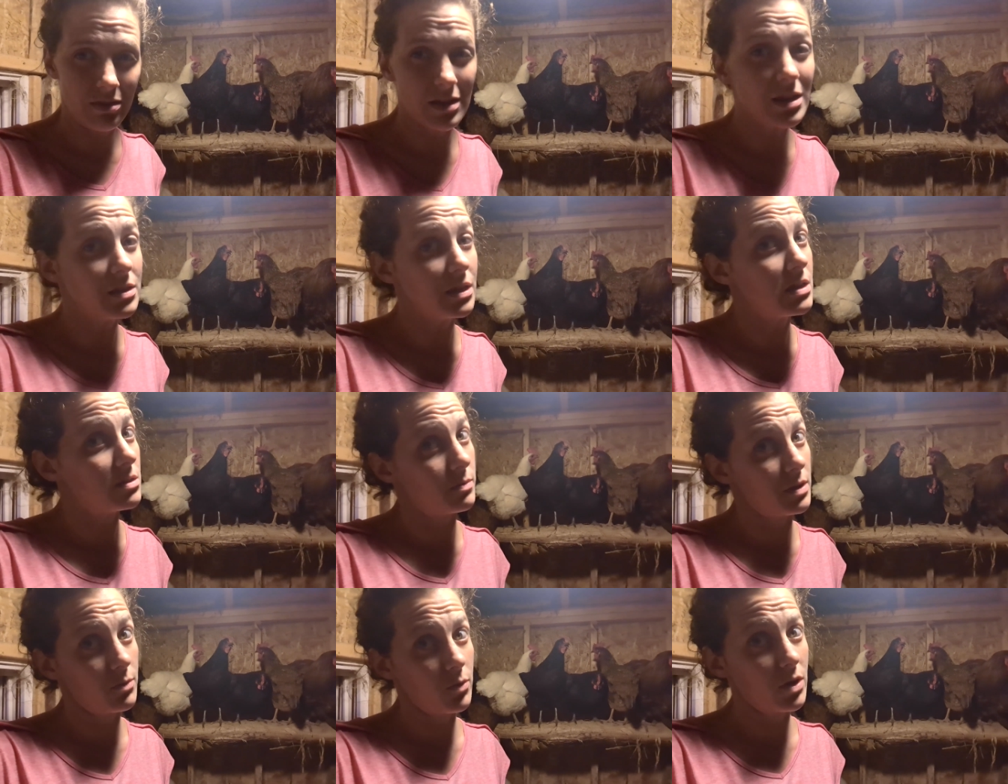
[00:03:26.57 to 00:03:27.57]
He's a
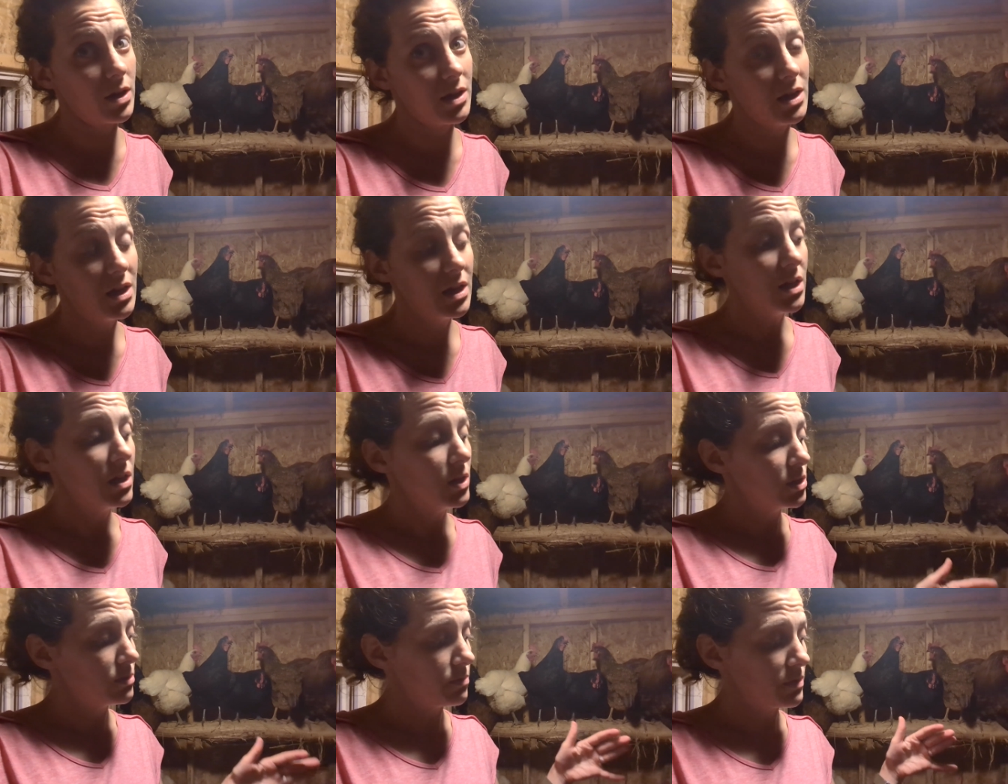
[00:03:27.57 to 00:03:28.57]
big boy,
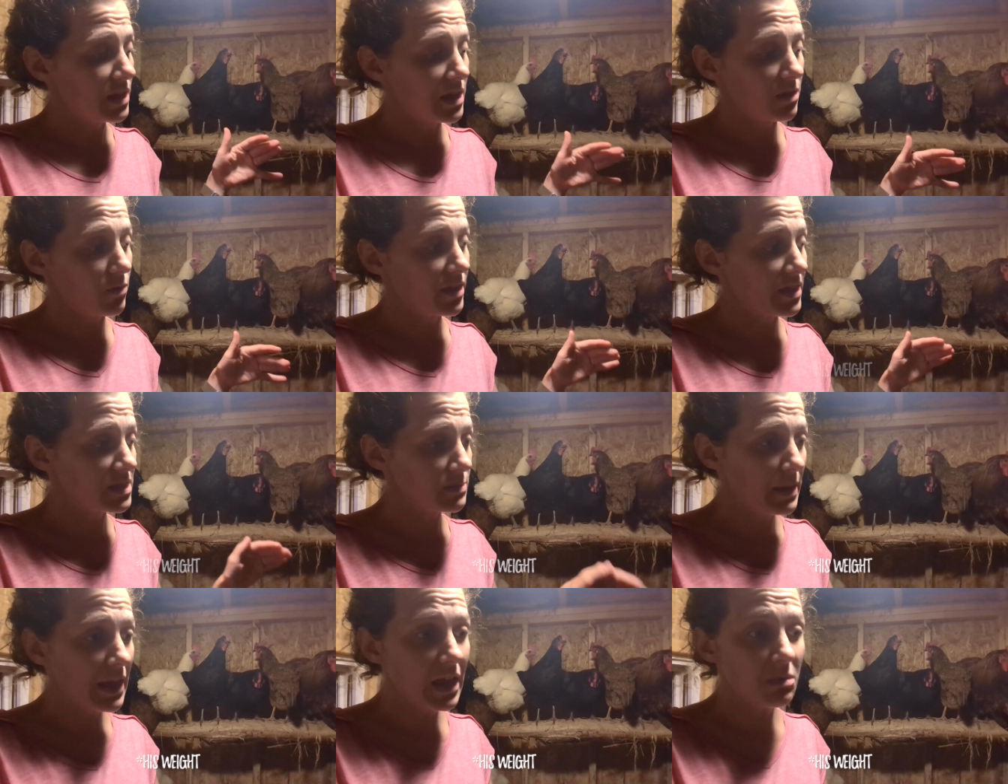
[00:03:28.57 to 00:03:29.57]
and with his
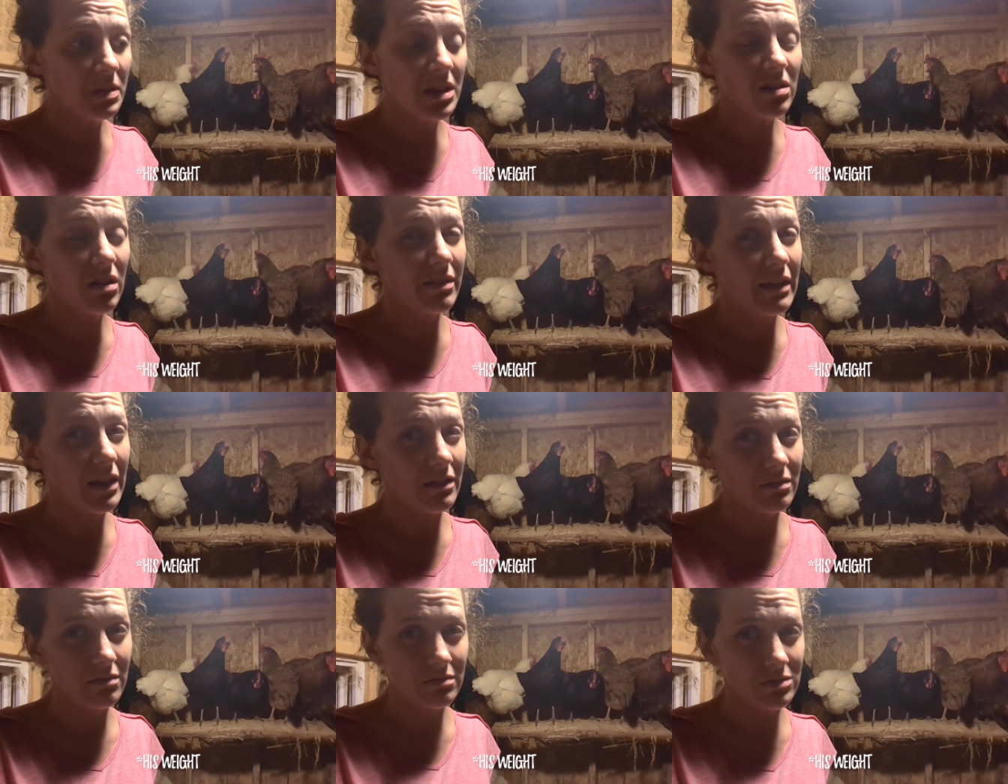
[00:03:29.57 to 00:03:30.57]
pain being on
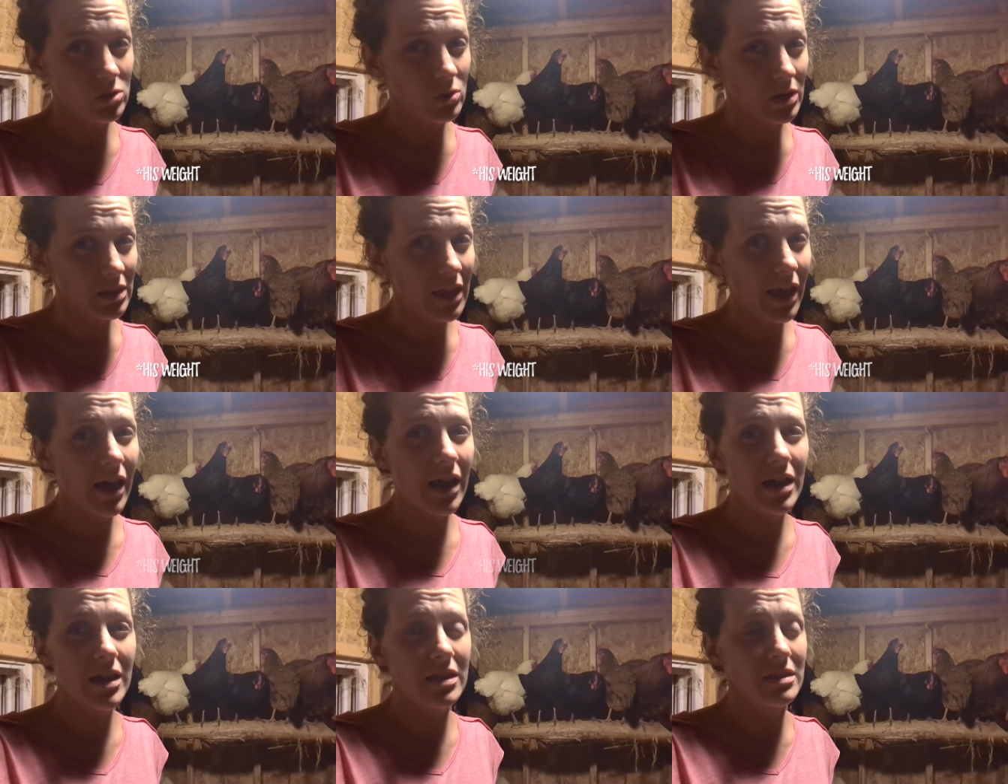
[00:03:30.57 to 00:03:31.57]
that sore
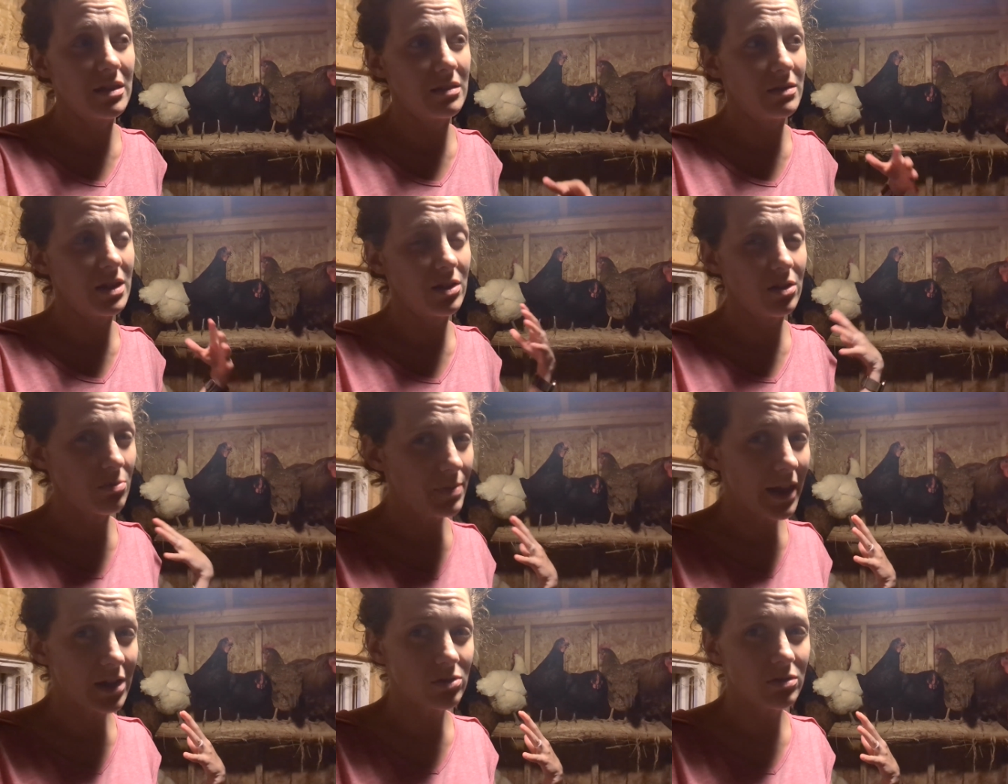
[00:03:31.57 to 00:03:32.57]
leg and then getting her
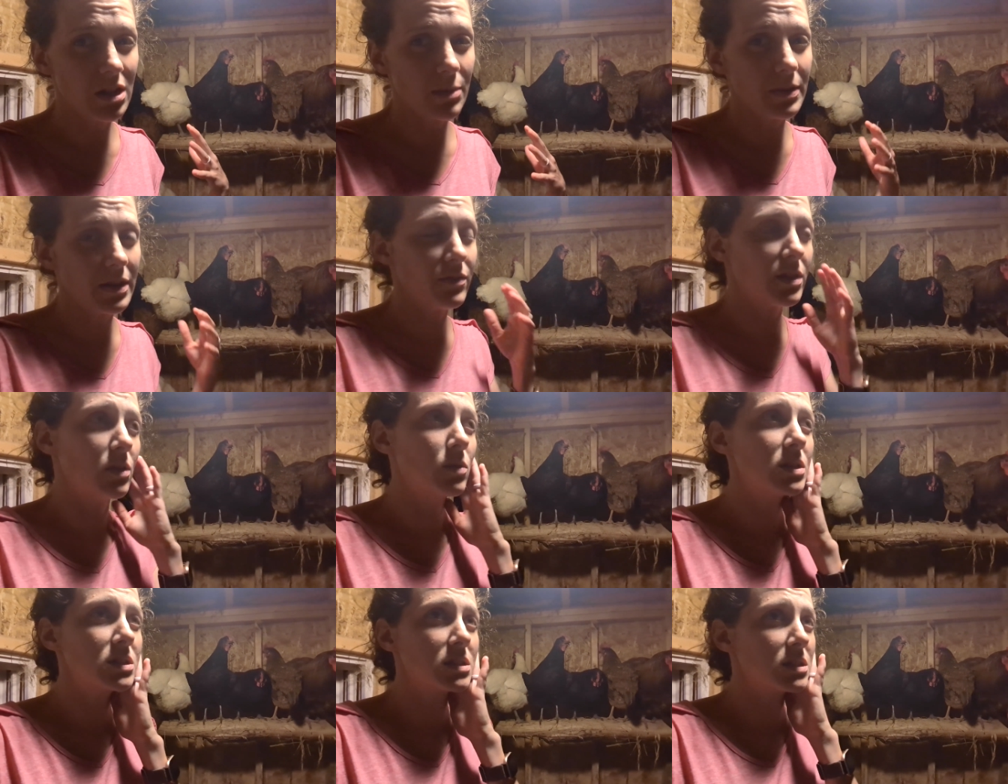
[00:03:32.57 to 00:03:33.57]
back torn up and everything,
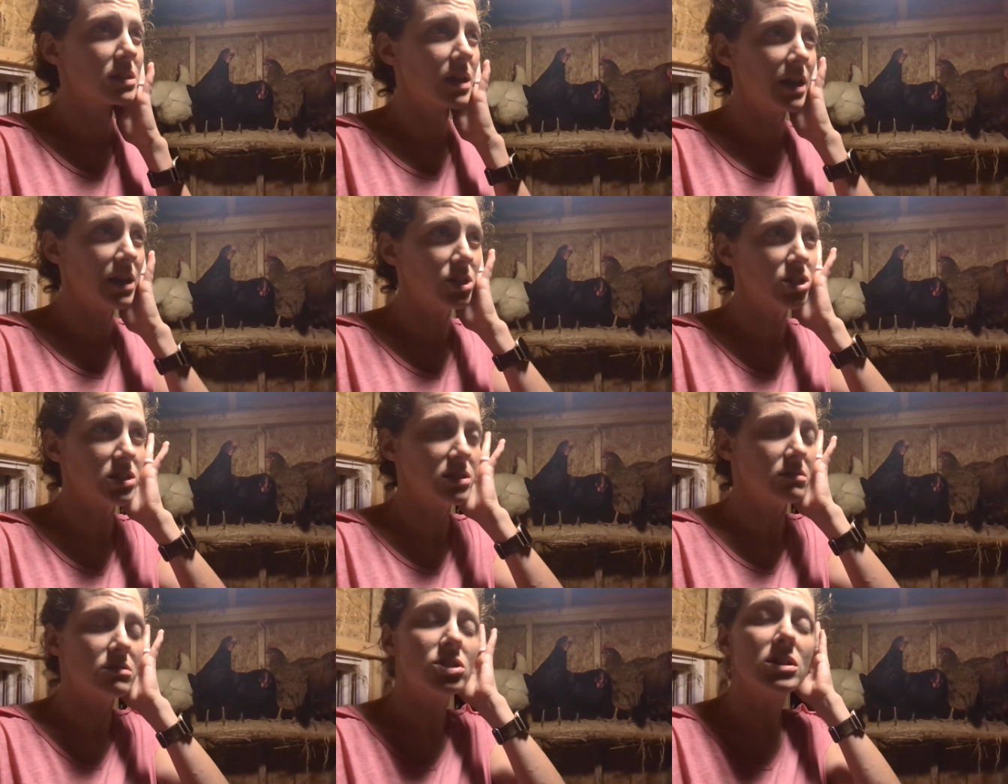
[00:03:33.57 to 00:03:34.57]
we just decided
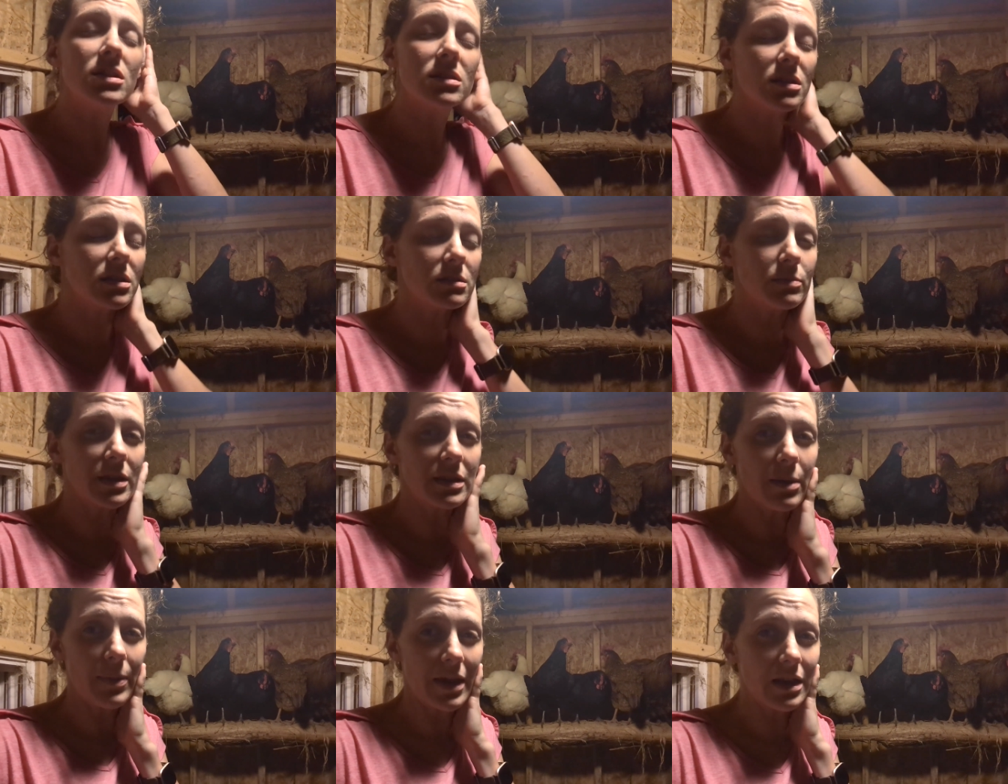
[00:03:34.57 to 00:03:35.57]
she doesn't need to be in
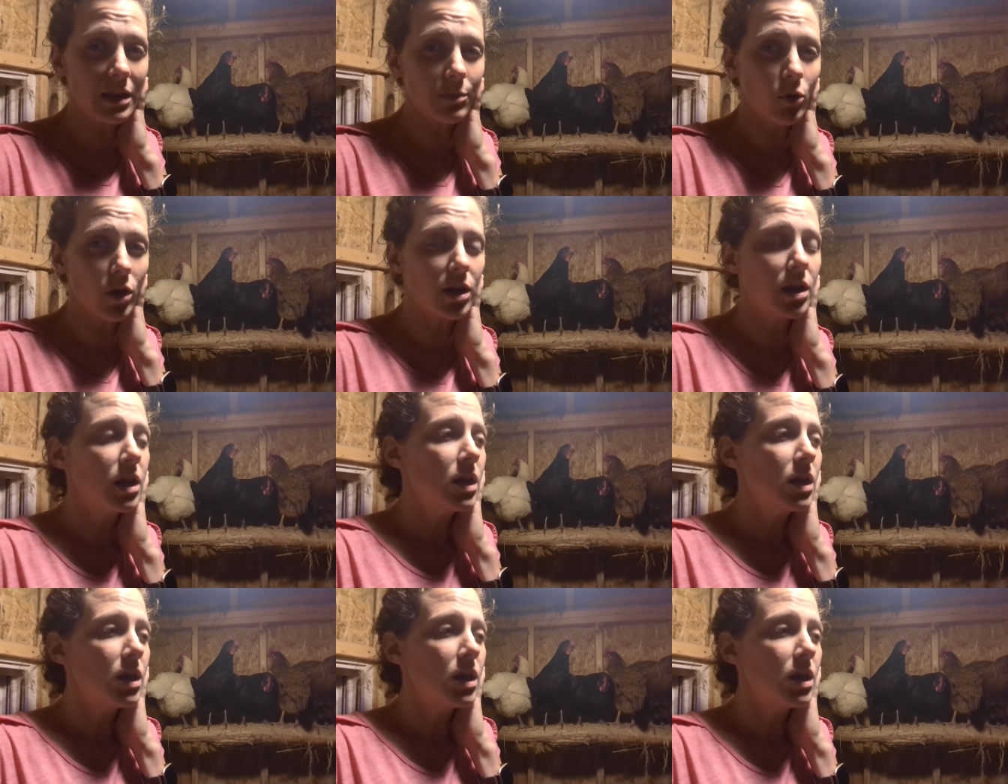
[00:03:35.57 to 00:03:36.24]
that pain anymore.